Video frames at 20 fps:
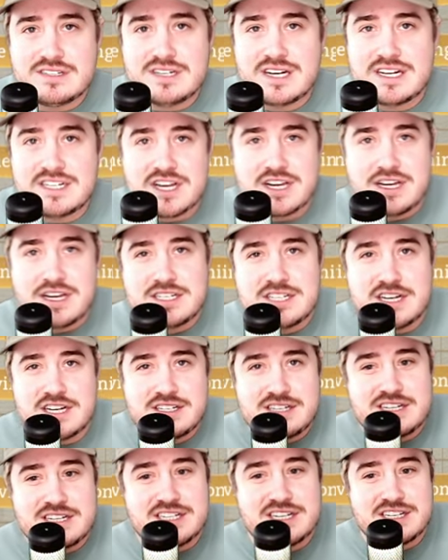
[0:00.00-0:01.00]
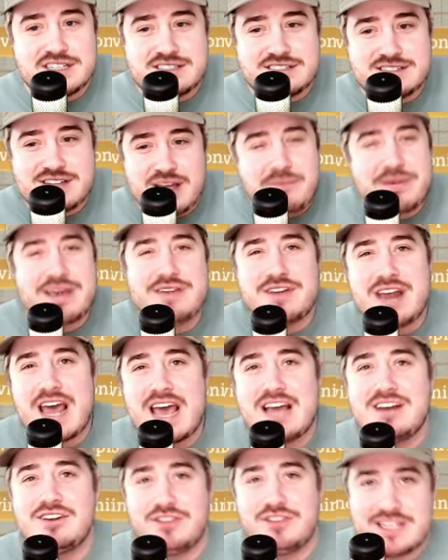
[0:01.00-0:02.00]
Is it, is it, is it, can we even
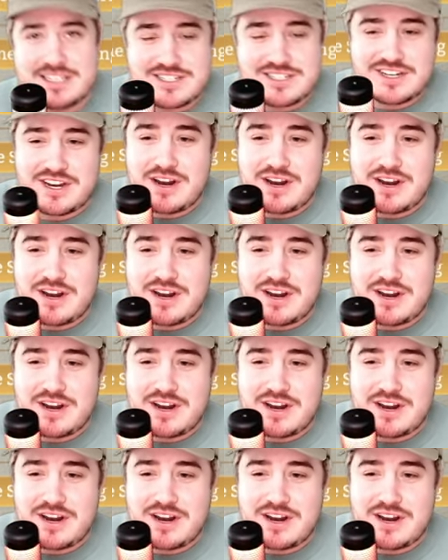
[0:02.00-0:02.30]
handle this?